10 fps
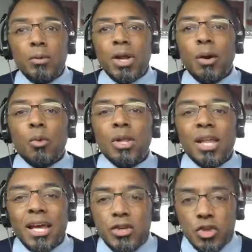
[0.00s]
build a
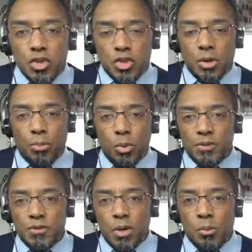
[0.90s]
relationship
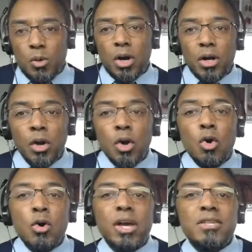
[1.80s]
with someone
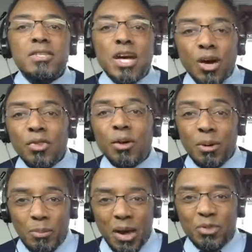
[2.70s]
who can tell
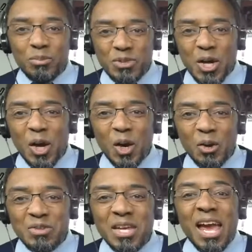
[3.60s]
them about
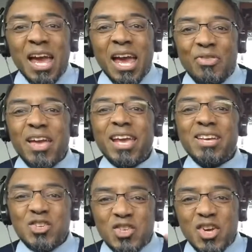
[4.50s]
themselves and that they
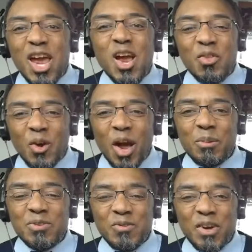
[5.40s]
can share their
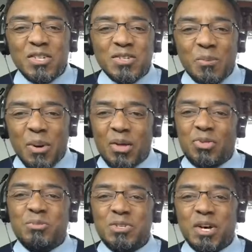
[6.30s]
observations
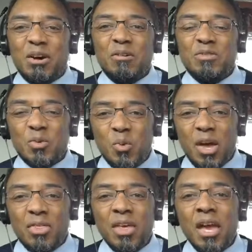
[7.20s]
about themselves
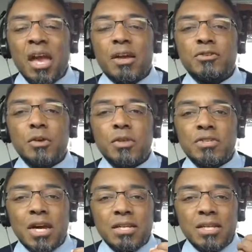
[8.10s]
with. And so
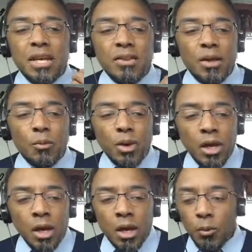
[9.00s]
this idea that
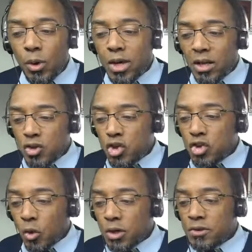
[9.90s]
we we can
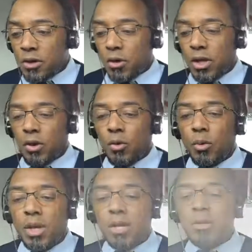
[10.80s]
short circuit or